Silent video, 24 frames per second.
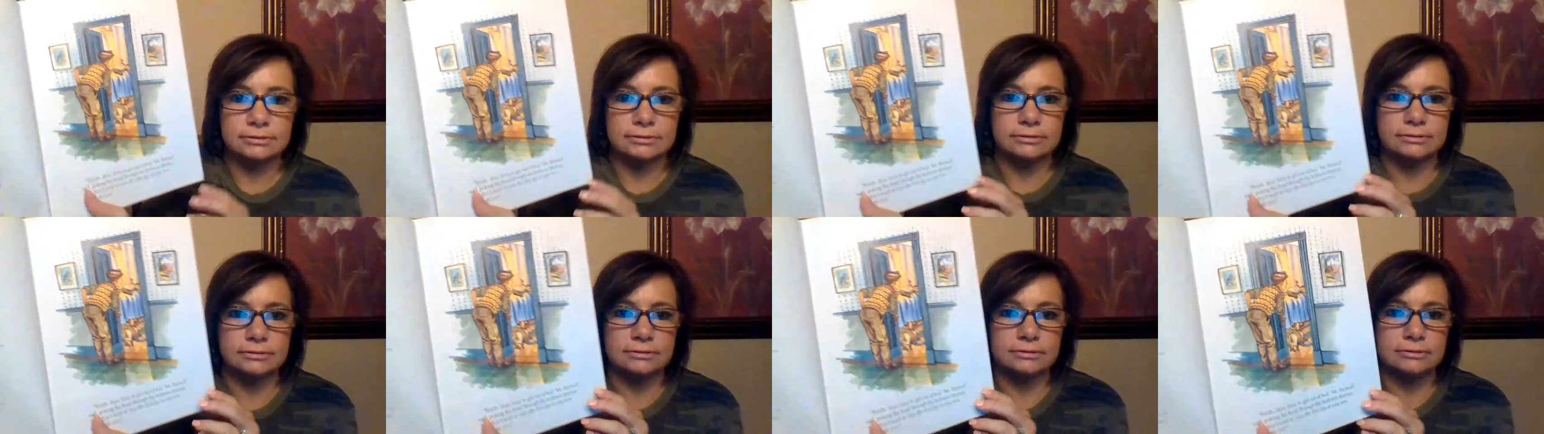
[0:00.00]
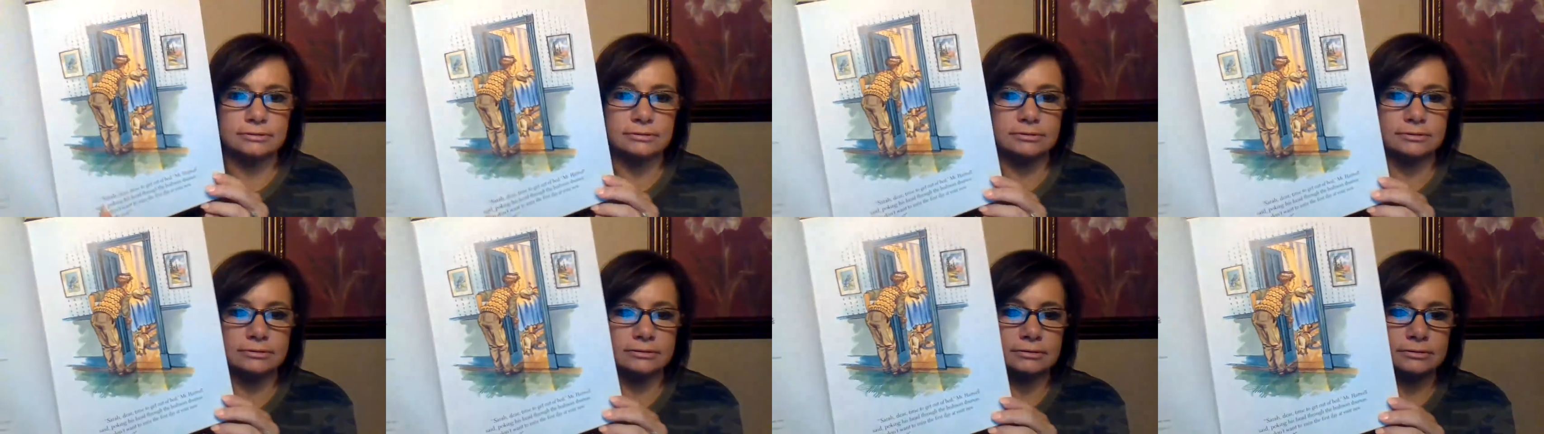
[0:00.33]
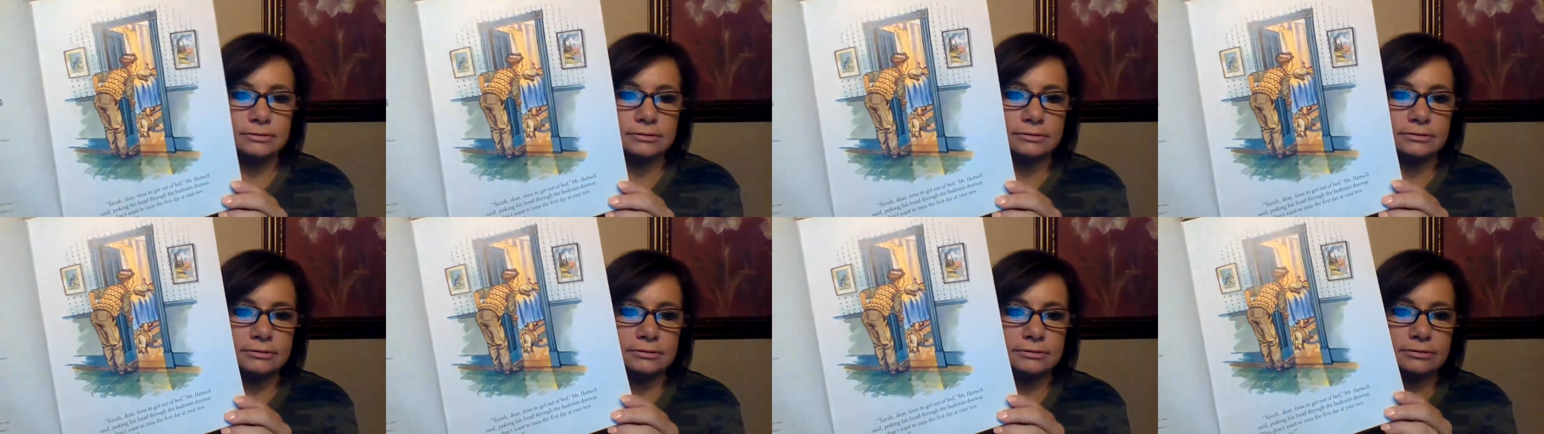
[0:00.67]

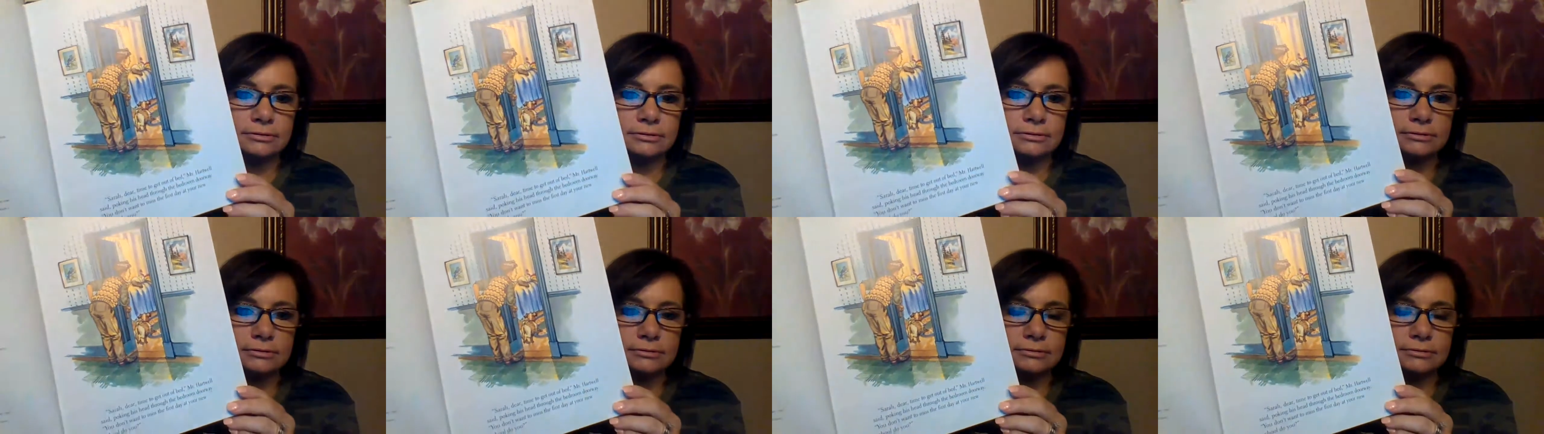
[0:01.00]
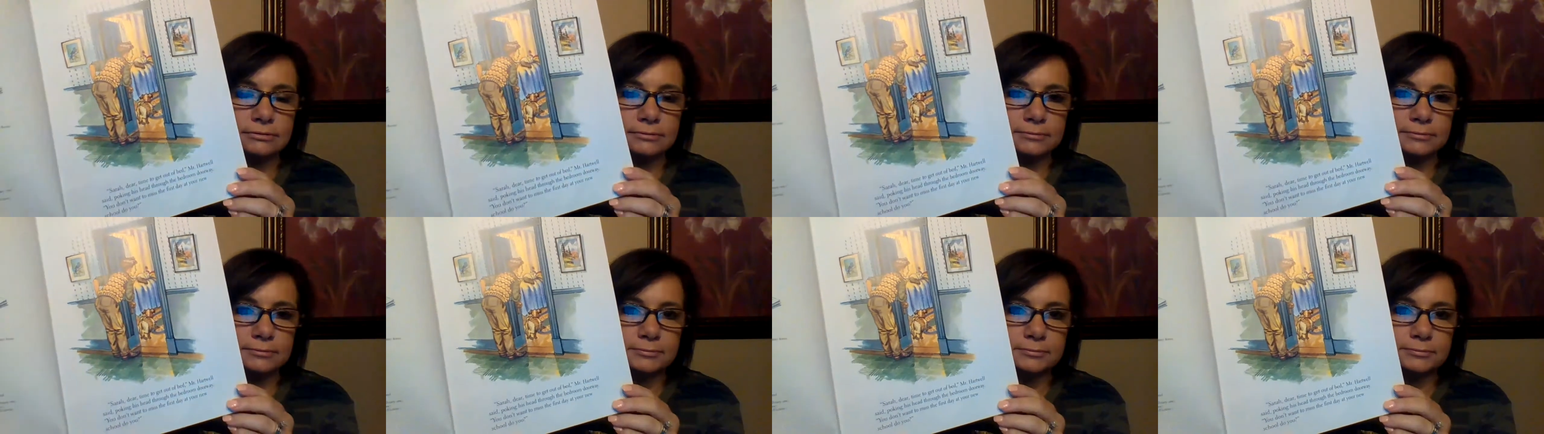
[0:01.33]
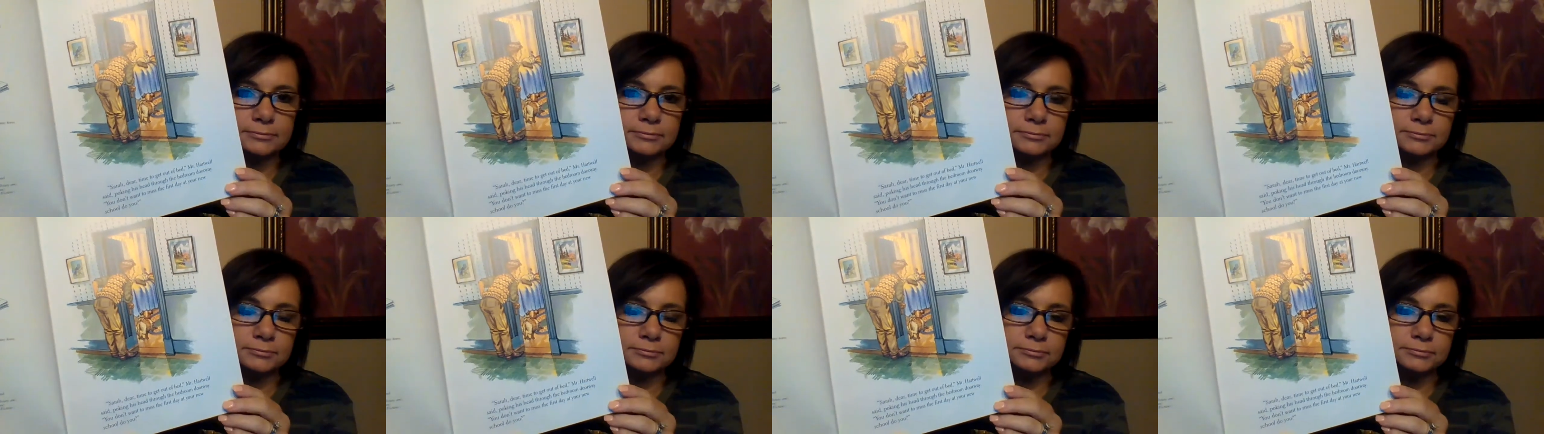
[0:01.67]

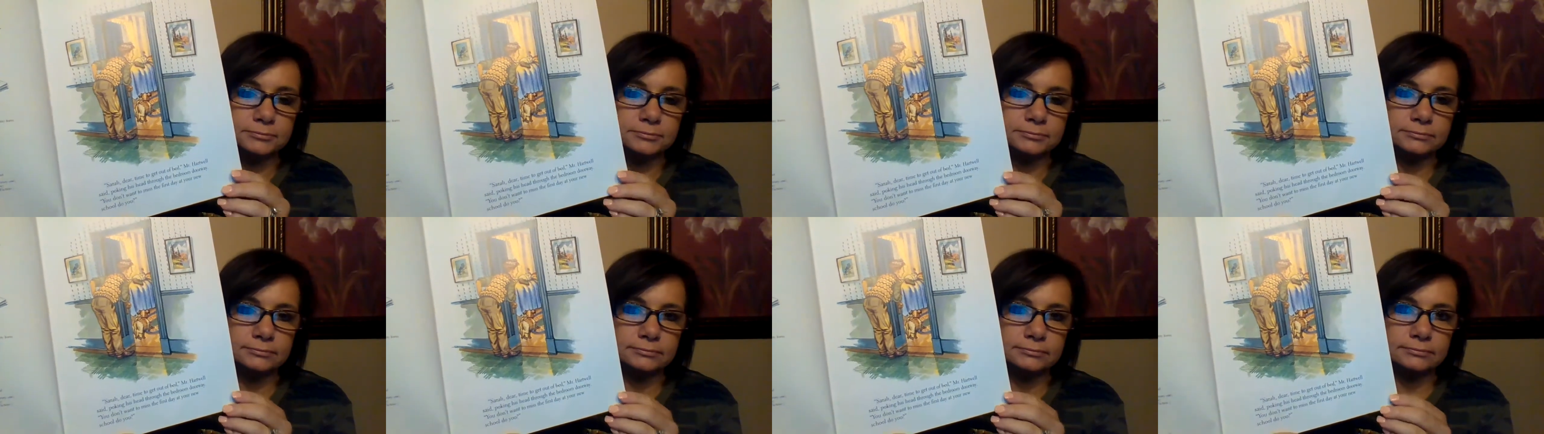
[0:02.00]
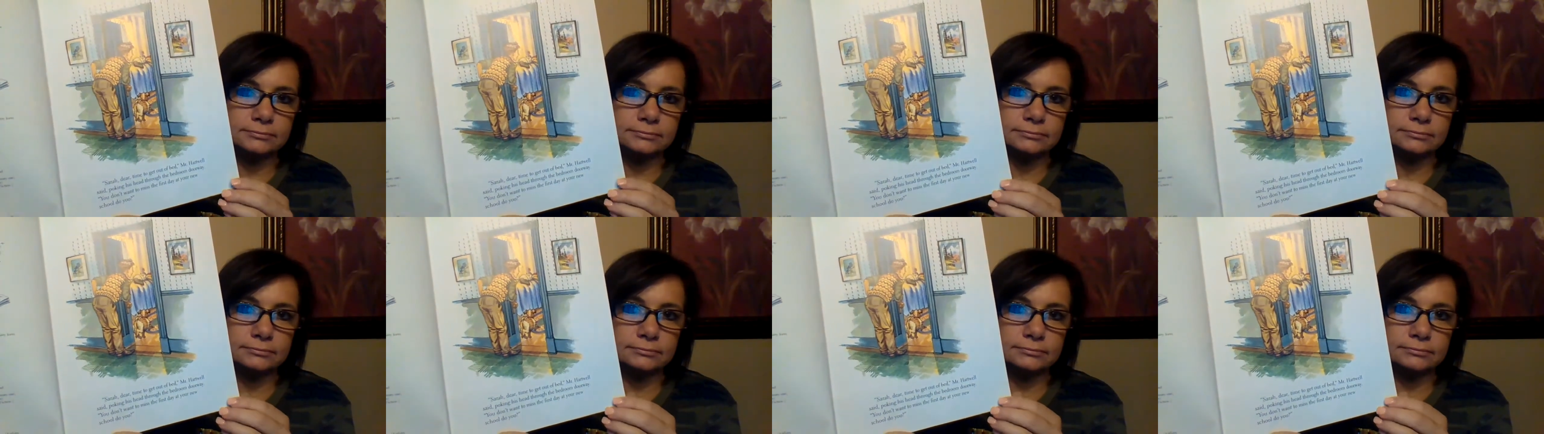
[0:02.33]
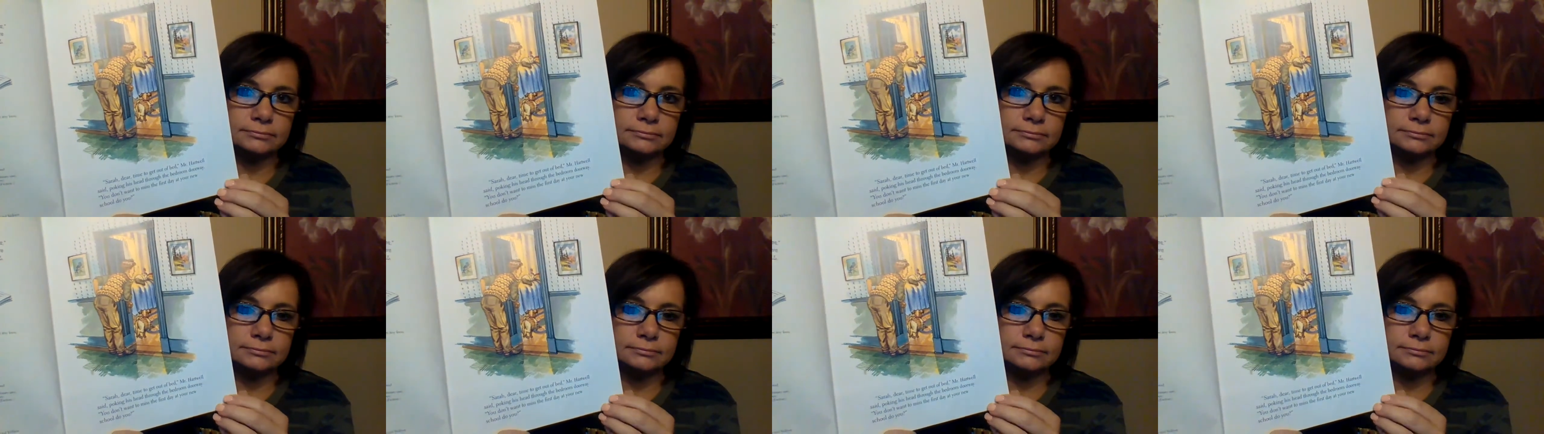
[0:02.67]

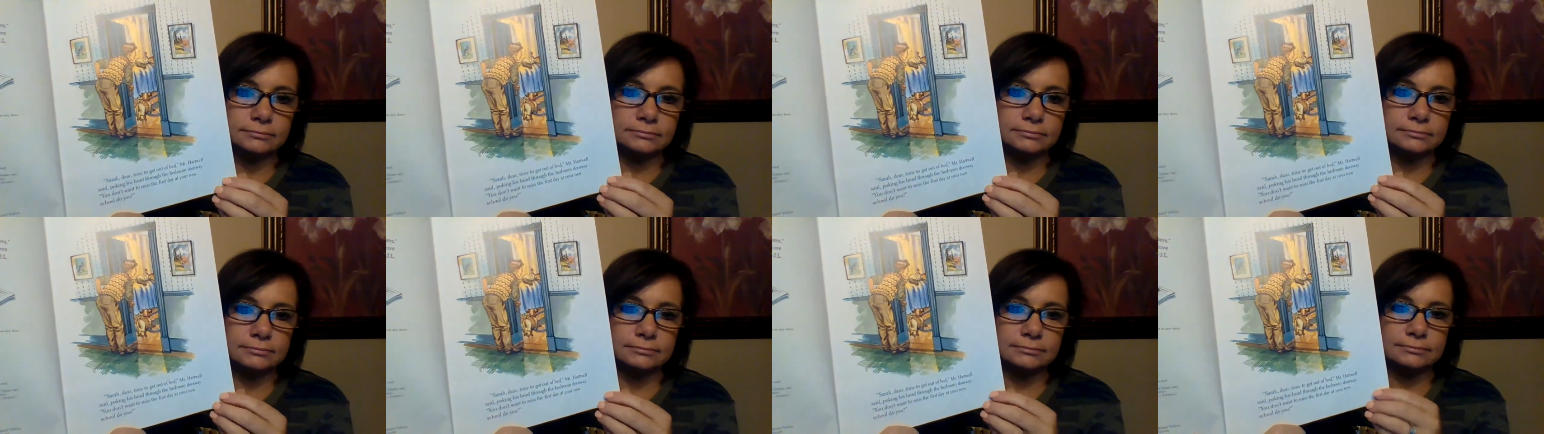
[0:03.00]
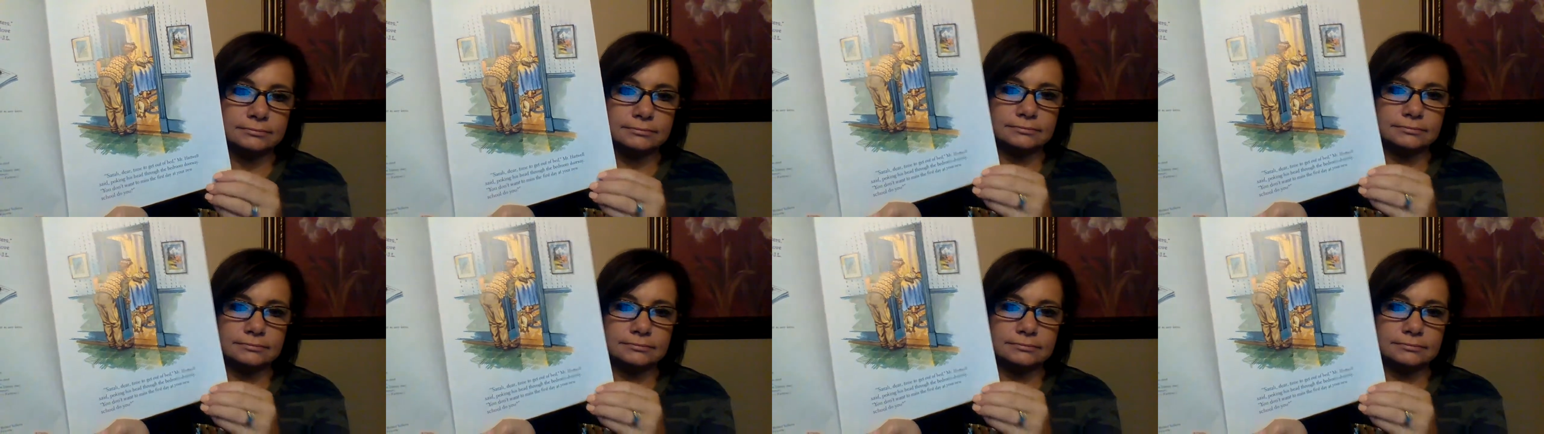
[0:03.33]
(silence)